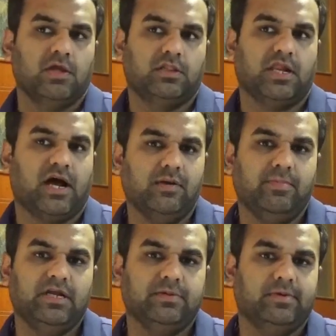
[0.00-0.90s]
There are
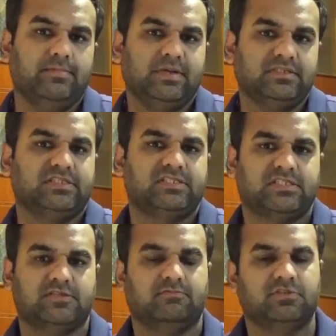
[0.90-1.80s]
multiple
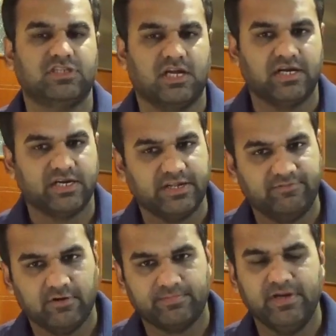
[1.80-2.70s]
pages which are under
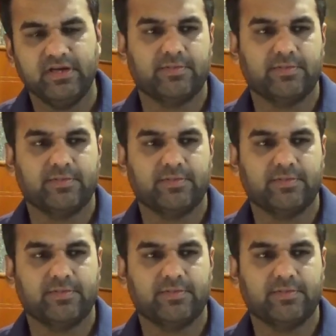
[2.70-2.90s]
development.